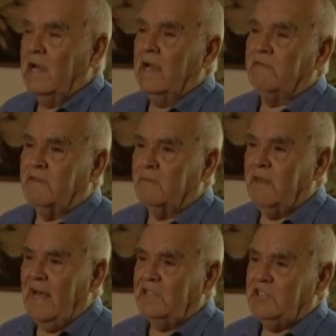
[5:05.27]
and from
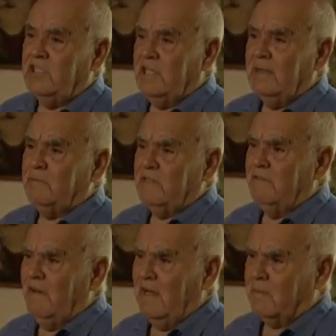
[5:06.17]
that she
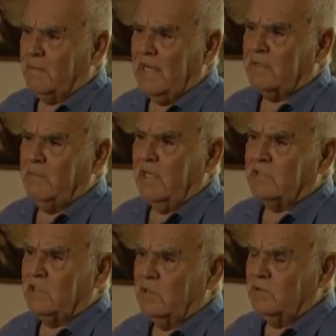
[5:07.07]
developed
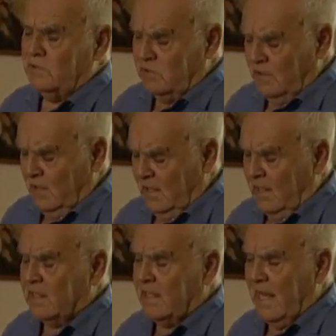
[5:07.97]
asbestosis
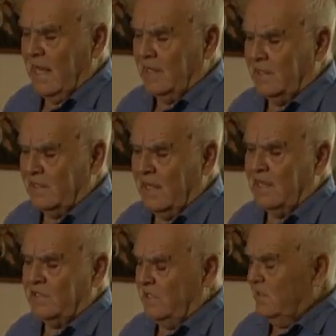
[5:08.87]
and died in
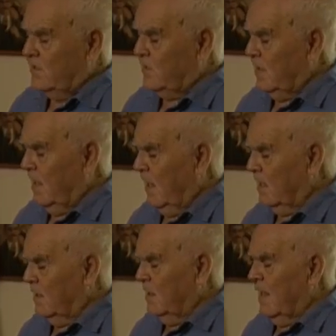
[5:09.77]
1982
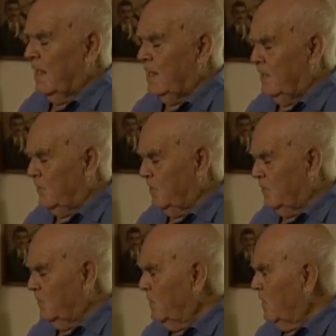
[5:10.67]

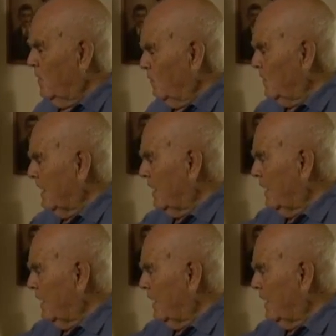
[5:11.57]
uh, with that